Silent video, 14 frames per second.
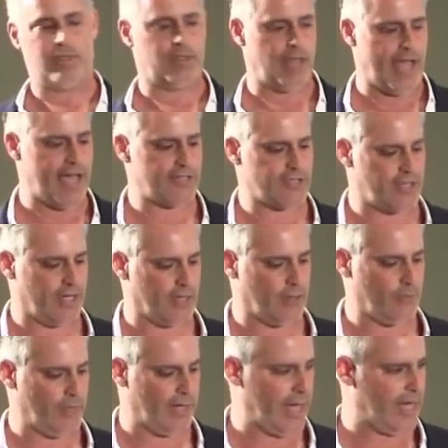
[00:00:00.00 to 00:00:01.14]
Last year
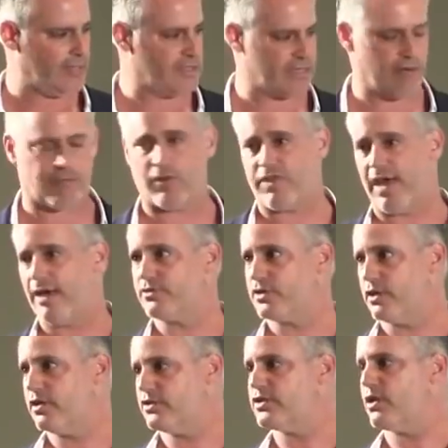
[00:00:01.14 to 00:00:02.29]
we had several thousand,
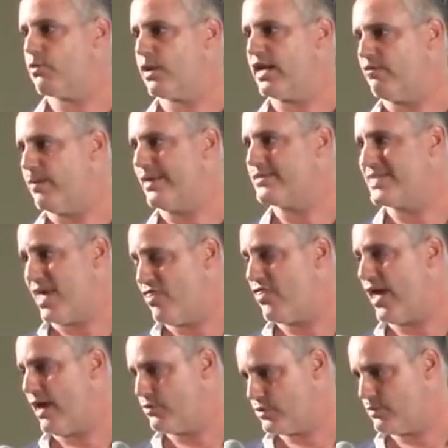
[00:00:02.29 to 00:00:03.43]
and this year we're going to have about
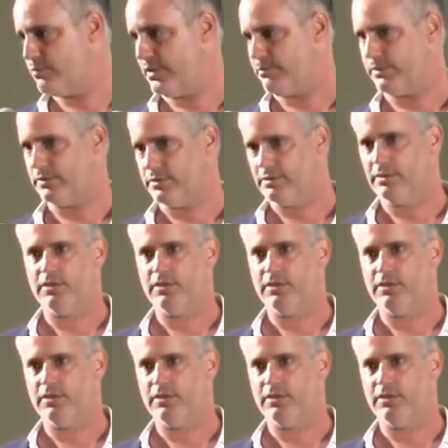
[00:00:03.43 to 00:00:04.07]
10,000 people.